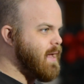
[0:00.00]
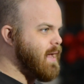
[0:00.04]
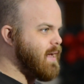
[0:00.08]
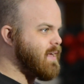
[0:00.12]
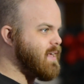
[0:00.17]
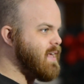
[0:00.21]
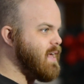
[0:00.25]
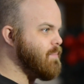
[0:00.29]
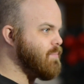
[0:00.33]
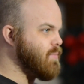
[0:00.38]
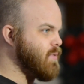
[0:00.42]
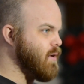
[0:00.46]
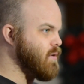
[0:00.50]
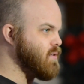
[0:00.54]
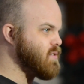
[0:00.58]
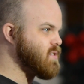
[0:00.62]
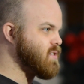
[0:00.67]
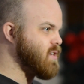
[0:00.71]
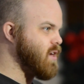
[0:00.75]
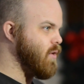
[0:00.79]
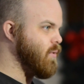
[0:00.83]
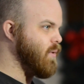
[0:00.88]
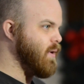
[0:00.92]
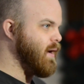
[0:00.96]
and keep those
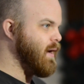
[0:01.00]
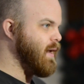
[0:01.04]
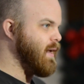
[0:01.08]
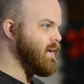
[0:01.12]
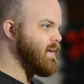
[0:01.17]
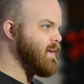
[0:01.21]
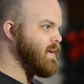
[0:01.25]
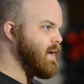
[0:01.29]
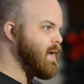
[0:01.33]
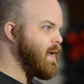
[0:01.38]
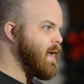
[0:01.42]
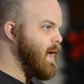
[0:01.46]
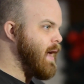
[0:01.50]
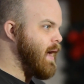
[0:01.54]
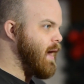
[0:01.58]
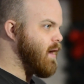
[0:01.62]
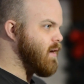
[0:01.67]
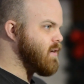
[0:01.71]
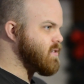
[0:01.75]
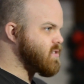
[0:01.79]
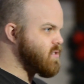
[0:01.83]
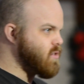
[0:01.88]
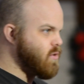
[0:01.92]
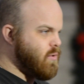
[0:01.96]
going. And
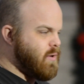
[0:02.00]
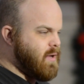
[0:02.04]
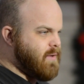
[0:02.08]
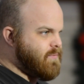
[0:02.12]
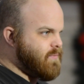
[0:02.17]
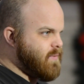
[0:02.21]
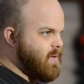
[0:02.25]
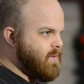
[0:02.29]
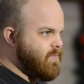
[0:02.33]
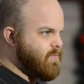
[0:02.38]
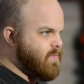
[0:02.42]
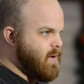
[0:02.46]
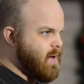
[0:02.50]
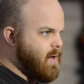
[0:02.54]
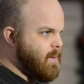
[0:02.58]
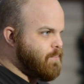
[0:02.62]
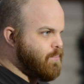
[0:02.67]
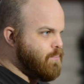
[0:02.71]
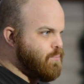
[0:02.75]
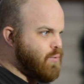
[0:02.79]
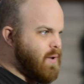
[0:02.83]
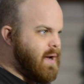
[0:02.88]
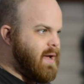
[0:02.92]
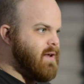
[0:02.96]
also, if
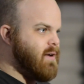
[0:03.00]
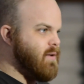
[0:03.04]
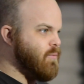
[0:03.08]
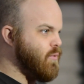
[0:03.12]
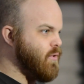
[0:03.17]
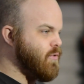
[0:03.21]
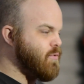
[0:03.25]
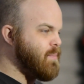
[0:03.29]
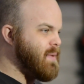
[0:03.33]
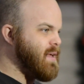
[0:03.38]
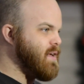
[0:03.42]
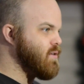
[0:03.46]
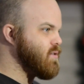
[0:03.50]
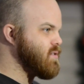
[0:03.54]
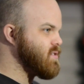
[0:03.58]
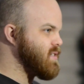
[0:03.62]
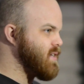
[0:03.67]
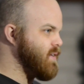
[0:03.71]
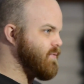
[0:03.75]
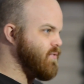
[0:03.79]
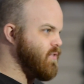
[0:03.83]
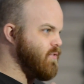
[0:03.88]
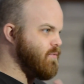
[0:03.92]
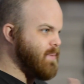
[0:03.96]
praying with
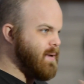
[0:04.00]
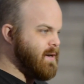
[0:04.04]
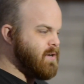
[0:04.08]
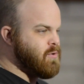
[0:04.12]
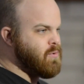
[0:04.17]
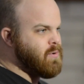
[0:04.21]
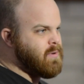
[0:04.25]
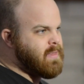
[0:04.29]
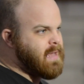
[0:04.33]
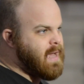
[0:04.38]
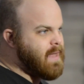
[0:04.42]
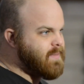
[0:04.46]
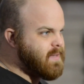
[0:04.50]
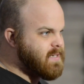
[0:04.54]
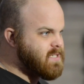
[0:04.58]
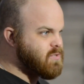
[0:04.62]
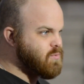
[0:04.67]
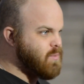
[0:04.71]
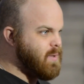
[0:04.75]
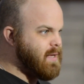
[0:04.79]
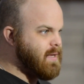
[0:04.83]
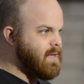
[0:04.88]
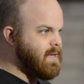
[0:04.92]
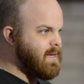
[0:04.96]
meals, if you've been doing that this
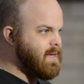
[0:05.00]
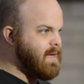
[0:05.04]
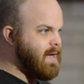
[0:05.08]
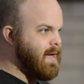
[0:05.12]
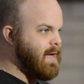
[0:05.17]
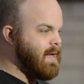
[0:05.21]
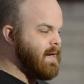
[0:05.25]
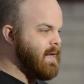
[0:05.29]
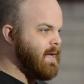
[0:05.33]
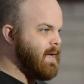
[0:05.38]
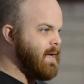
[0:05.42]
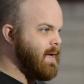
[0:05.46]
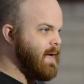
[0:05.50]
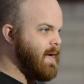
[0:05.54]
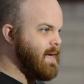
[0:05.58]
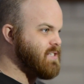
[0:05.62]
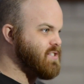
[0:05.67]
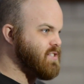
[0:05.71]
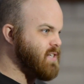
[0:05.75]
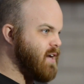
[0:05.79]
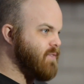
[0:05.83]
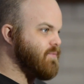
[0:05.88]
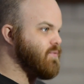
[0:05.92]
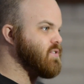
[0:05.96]
week,
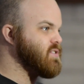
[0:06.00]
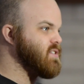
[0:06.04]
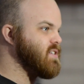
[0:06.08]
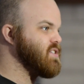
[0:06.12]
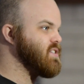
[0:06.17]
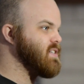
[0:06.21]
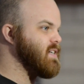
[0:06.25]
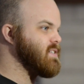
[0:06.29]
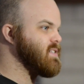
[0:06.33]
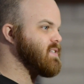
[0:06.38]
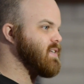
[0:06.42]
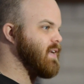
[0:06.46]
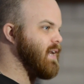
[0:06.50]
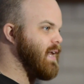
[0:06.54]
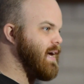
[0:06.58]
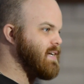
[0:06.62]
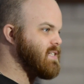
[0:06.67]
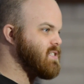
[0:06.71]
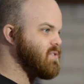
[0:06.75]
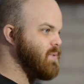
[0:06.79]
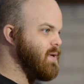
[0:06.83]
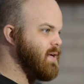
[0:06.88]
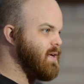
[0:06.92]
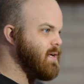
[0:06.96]
as Jennifer suggested
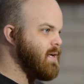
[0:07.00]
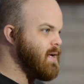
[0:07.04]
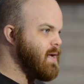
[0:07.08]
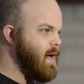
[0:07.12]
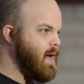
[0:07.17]
last week,